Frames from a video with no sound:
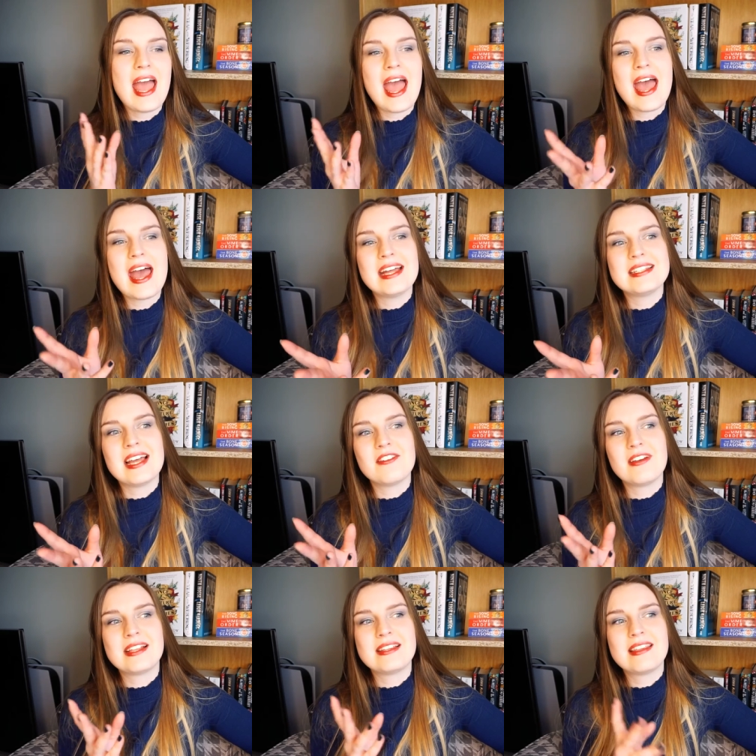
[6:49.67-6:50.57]
And I
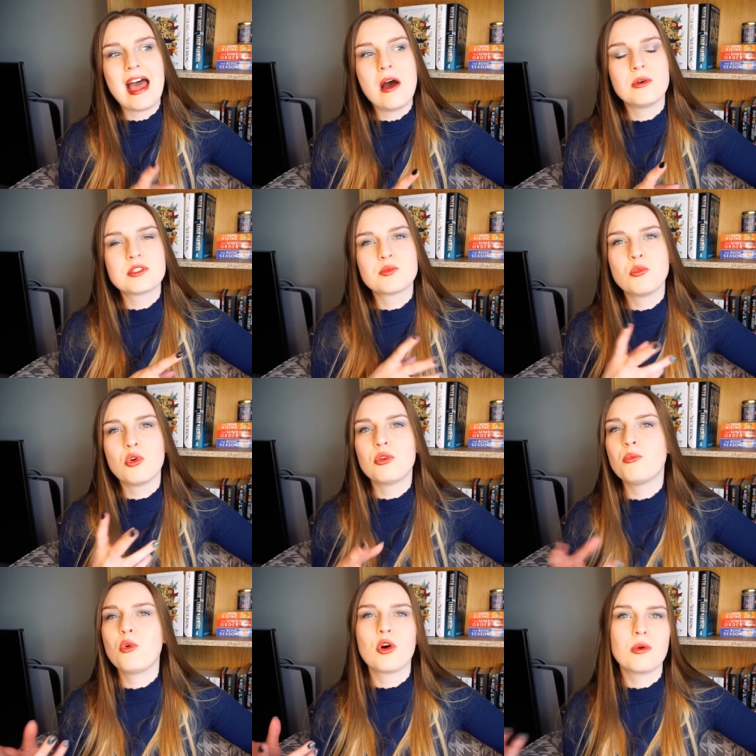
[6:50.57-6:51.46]
think that was
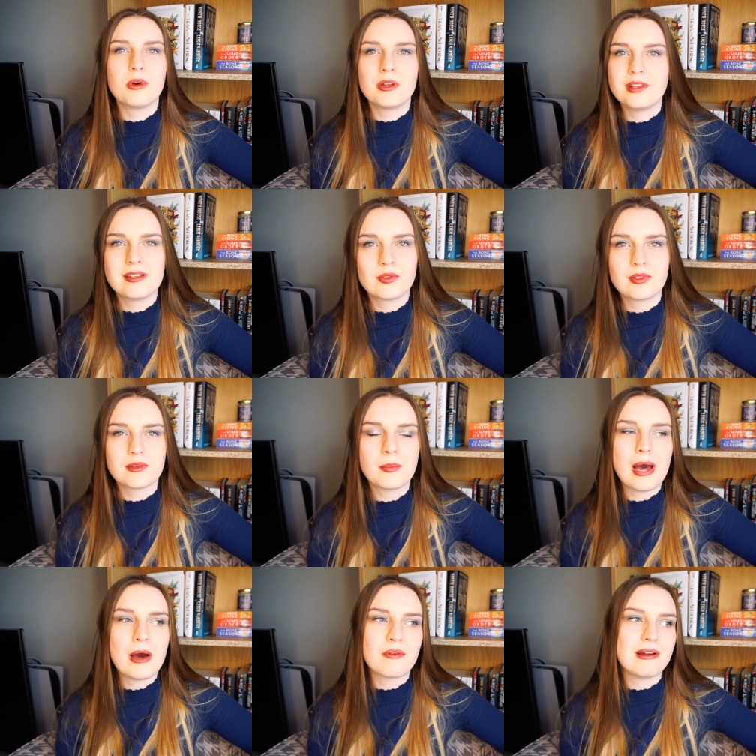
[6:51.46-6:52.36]
more what this was
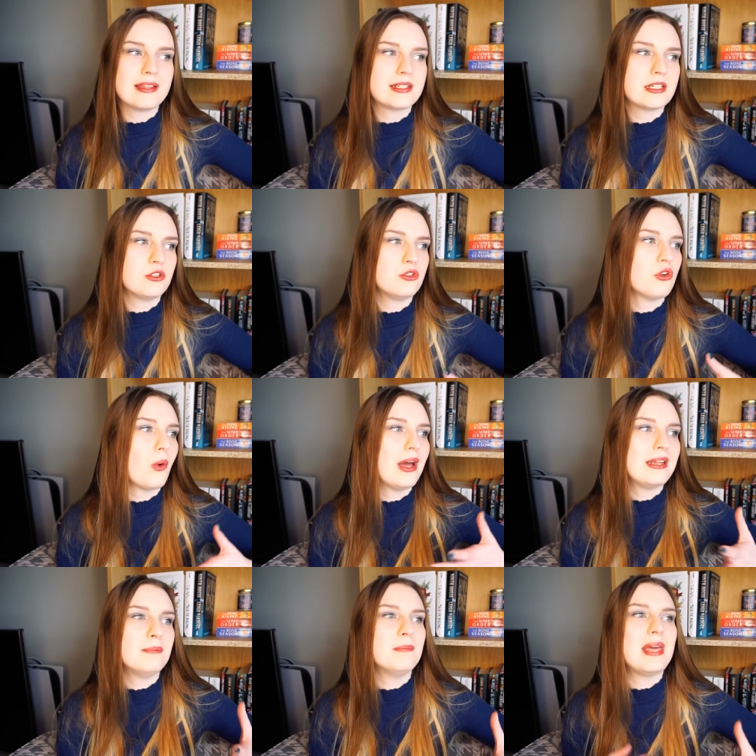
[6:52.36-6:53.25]
about, rather than, you know,
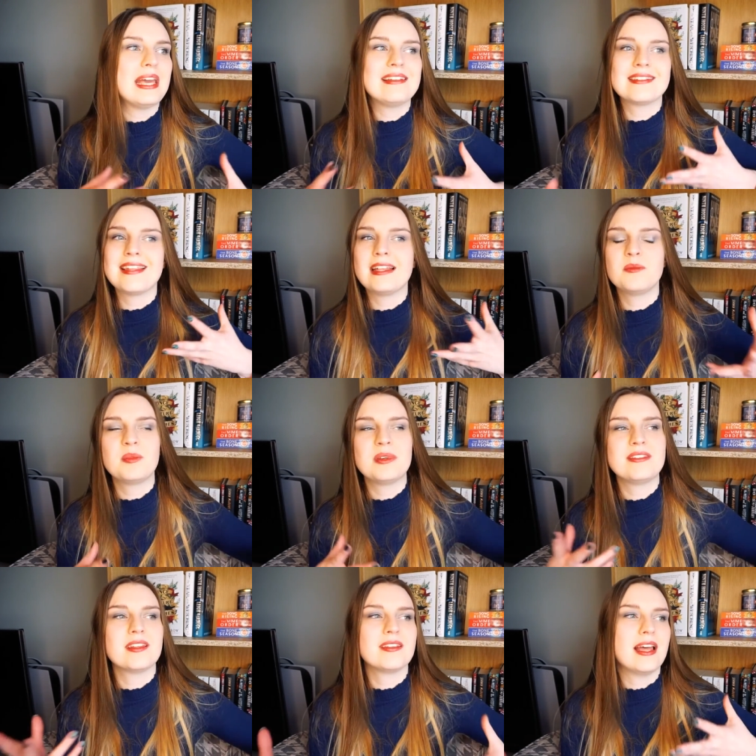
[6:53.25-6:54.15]
any big set
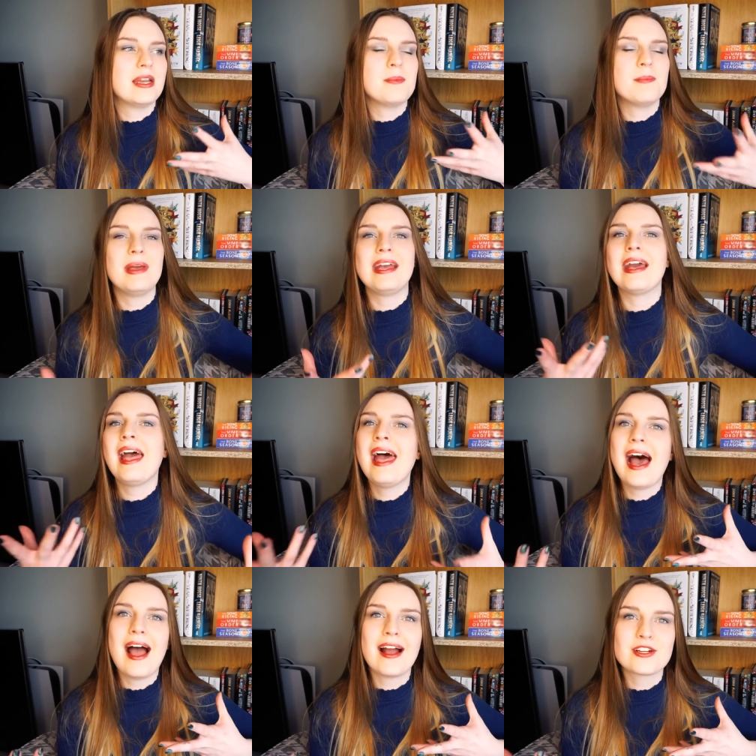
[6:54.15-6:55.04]
pieces, any big
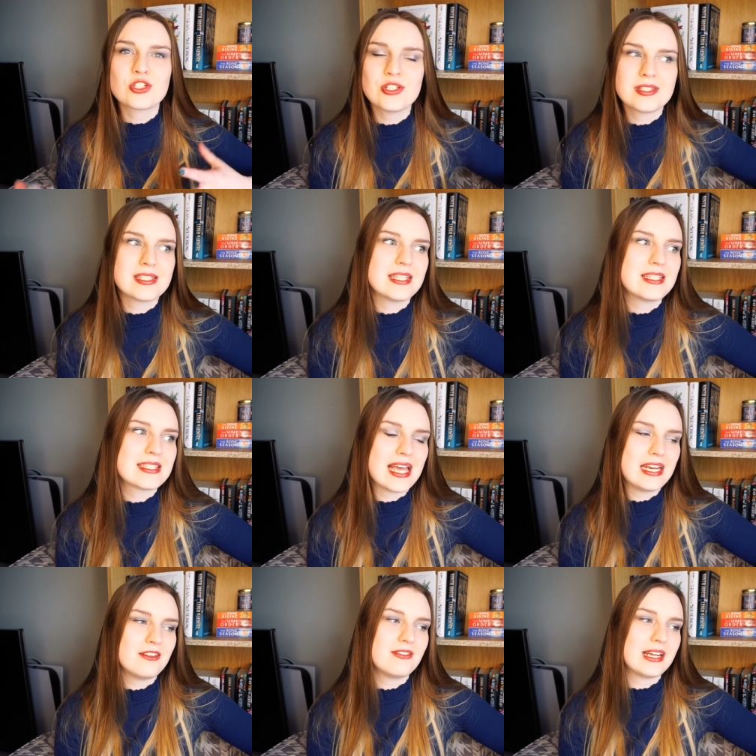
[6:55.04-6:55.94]
action scenes,
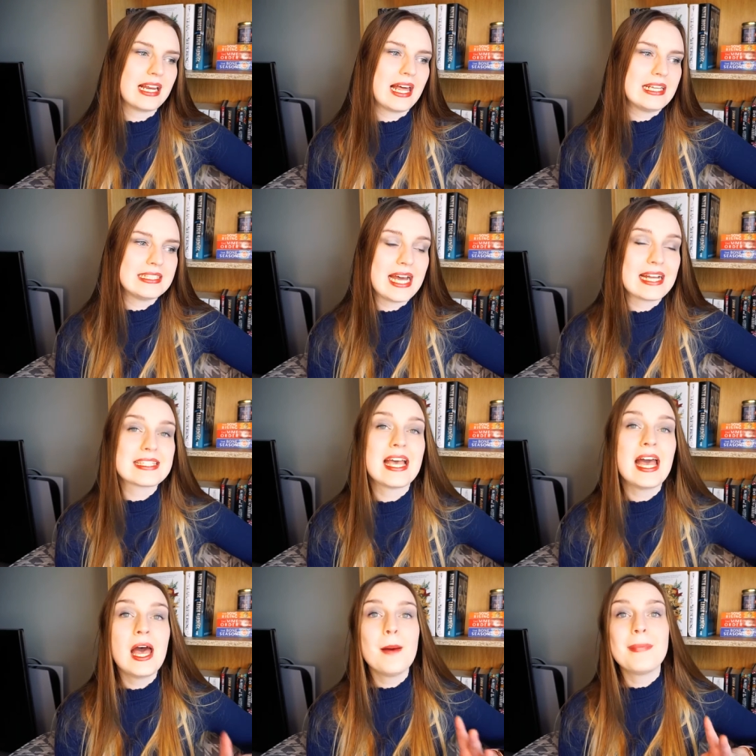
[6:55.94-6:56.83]
anything like that.
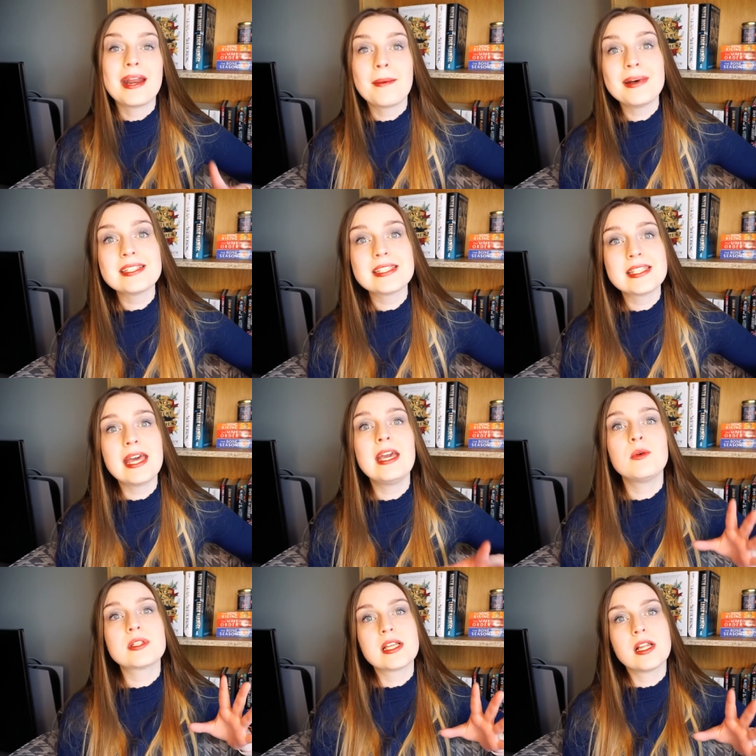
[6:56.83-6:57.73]
But I must
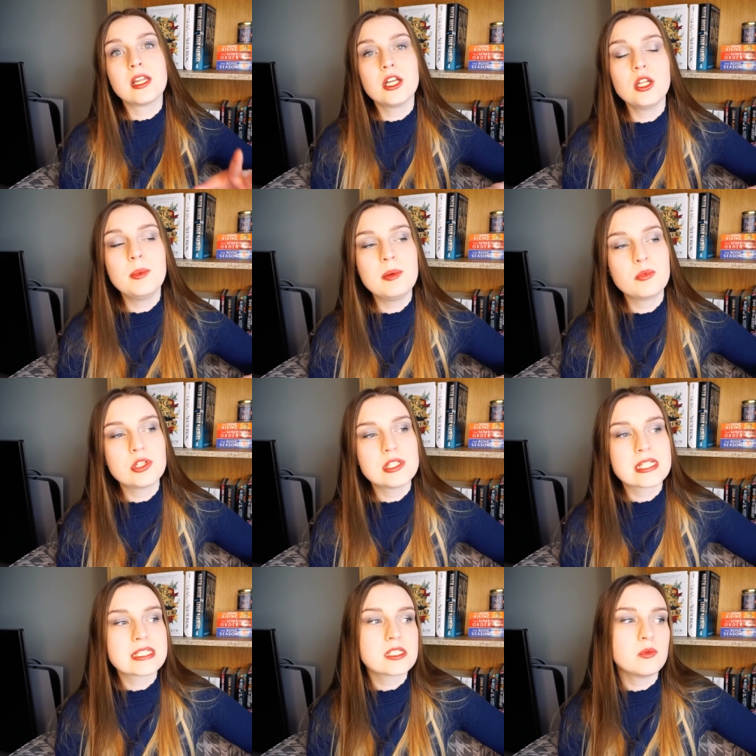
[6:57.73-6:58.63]
say, it was a little bit
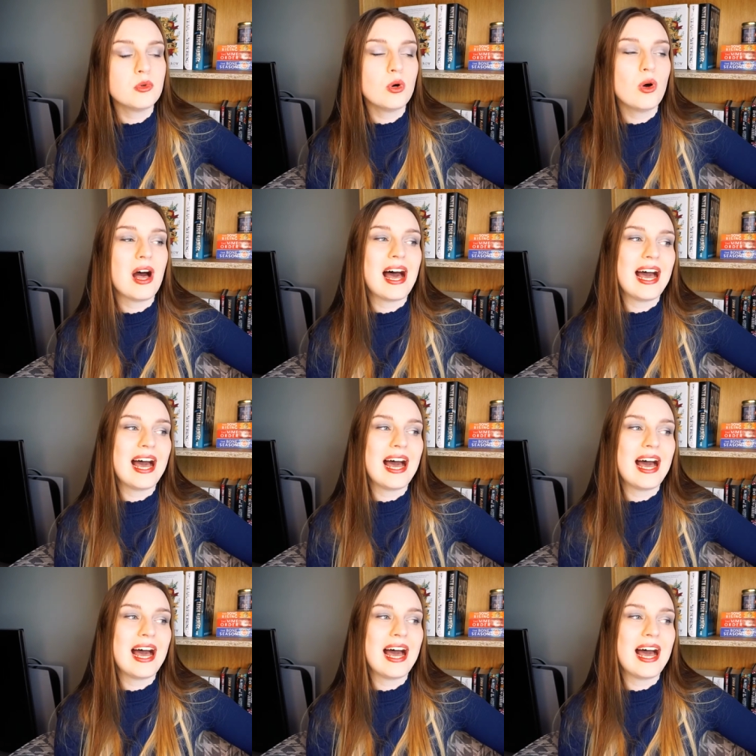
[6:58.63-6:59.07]
predictable.